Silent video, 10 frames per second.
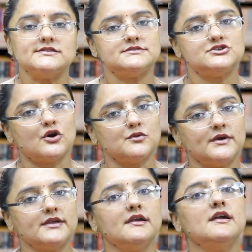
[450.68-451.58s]
whereas
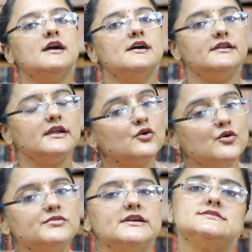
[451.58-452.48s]
short working
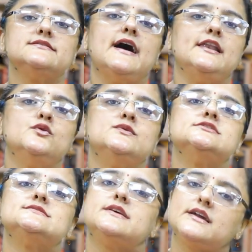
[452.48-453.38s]
recouped is the value
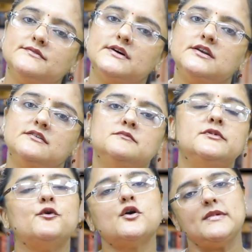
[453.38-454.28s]
which is recovered
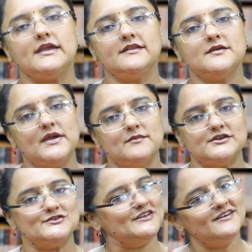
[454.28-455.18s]
before making the
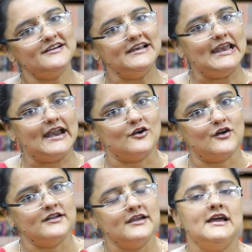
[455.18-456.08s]
payment to the
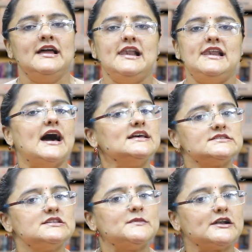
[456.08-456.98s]
landlord.
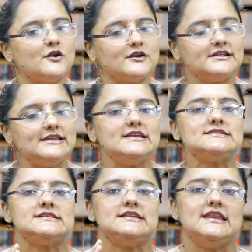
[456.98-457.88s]
Last but not the
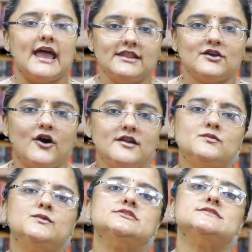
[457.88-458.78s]
least, ninth
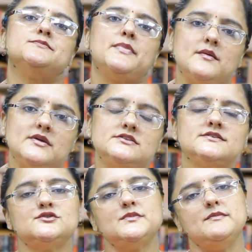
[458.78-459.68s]
column, which is the
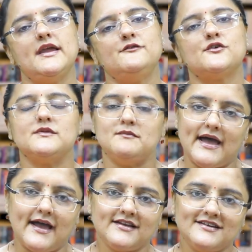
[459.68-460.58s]
payment to be made from the
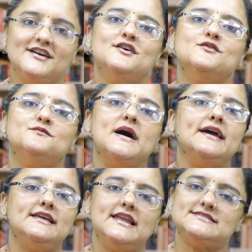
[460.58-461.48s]
bank
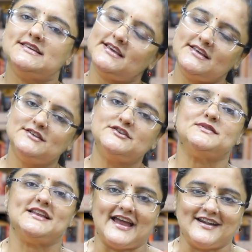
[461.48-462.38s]
by the lessee
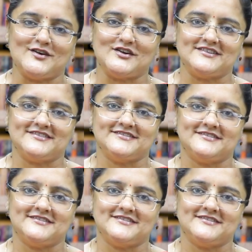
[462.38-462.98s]
to the landlord.